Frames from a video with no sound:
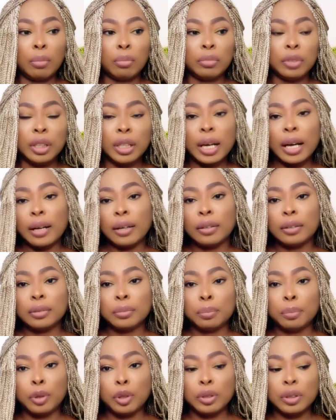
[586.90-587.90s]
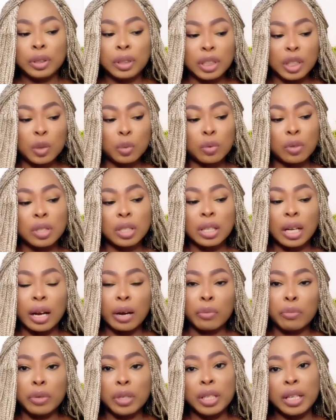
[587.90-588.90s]
yeah, but these ones
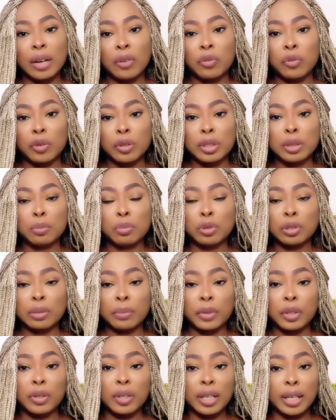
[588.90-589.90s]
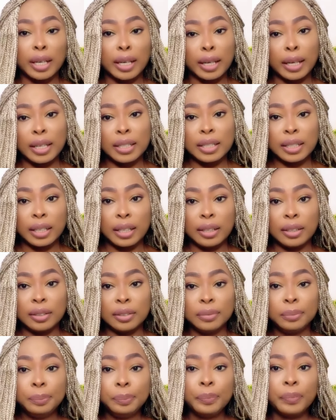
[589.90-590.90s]
are really affordable, something you can get
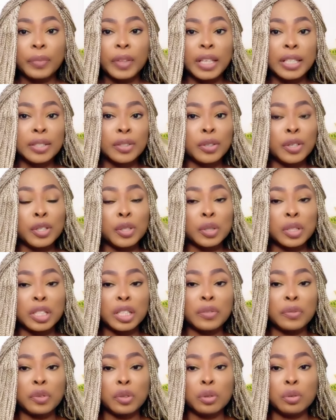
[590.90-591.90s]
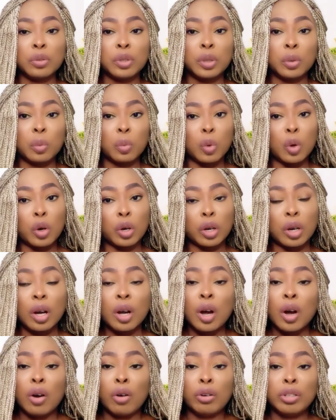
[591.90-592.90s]
and it's going to give you the work,
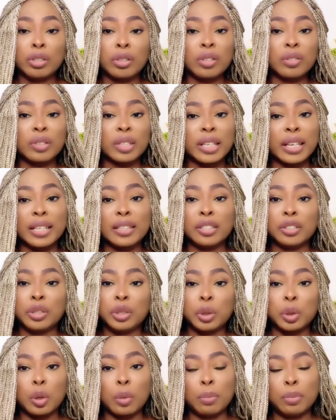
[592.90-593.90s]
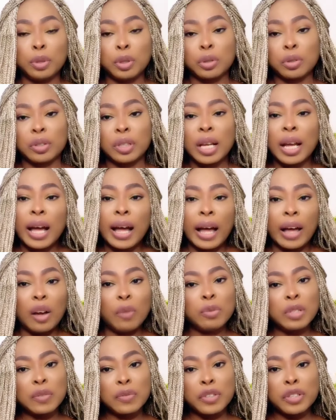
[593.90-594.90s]
or it's going to get the job done. I
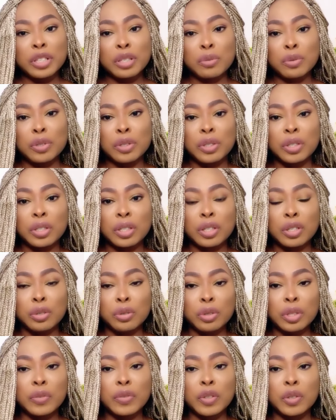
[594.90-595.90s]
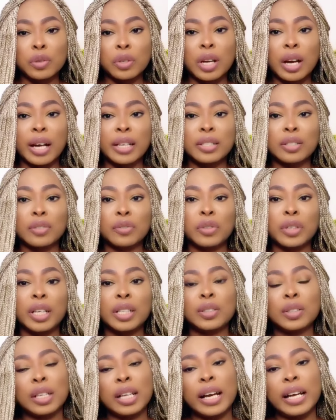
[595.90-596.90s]
hope this video was useful to you guys. Don't
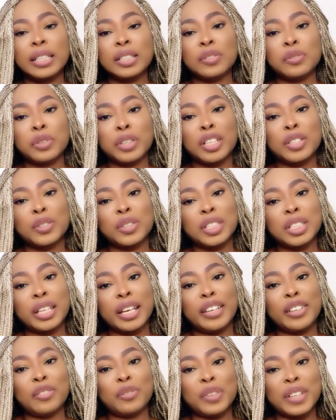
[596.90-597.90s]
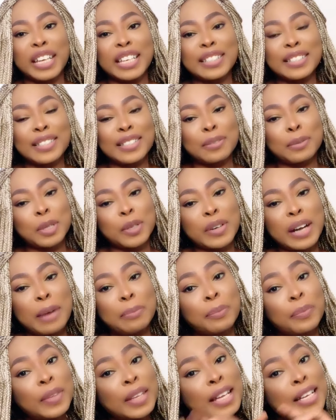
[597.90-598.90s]
forget to like, don't forget to share, don't forget to
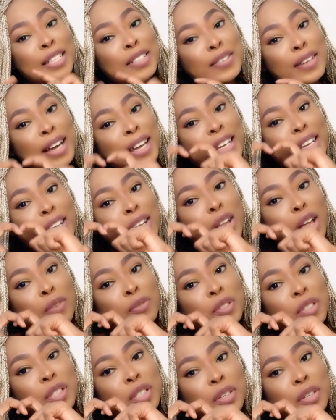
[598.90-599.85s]
subscribe. Trend loves